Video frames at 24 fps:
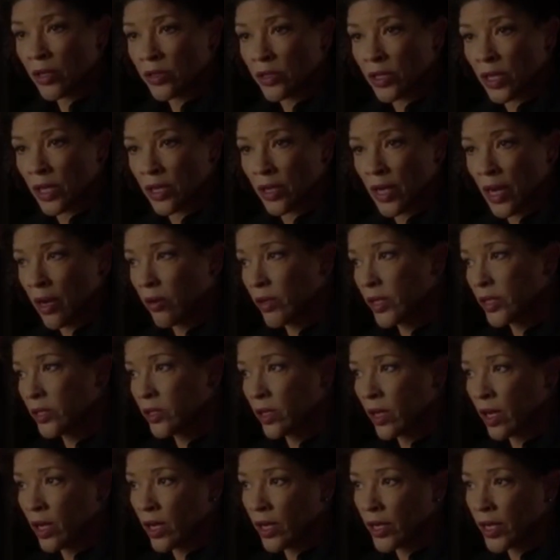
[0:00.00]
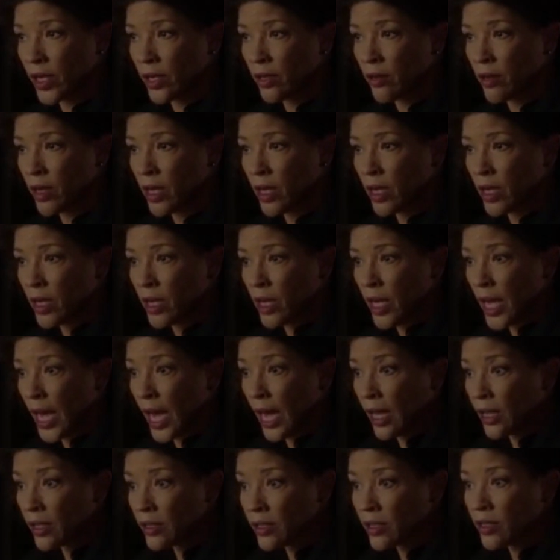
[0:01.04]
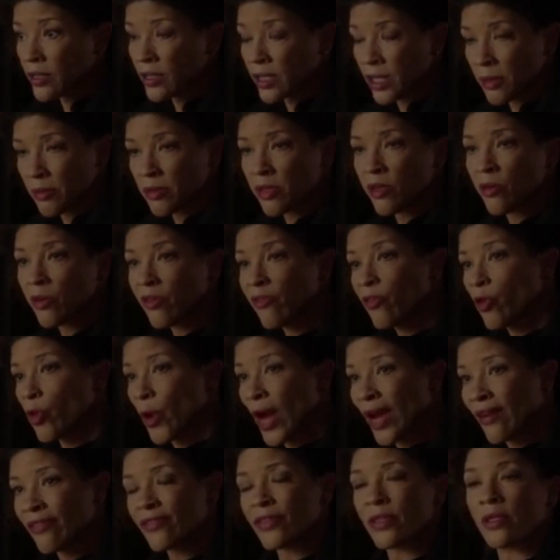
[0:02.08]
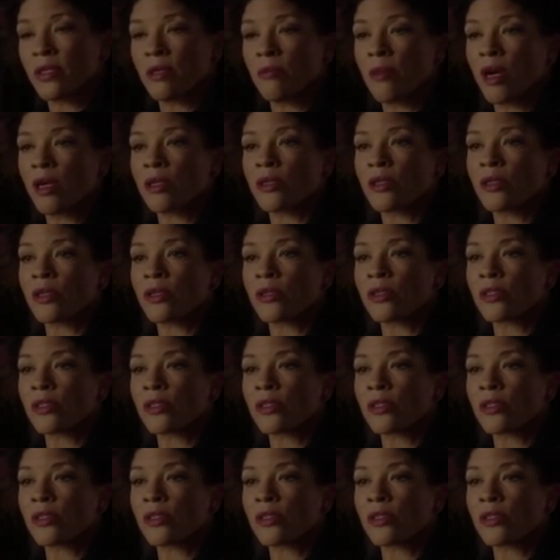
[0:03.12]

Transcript: posse. Now he's gone, and Alison seems to have grafted them onto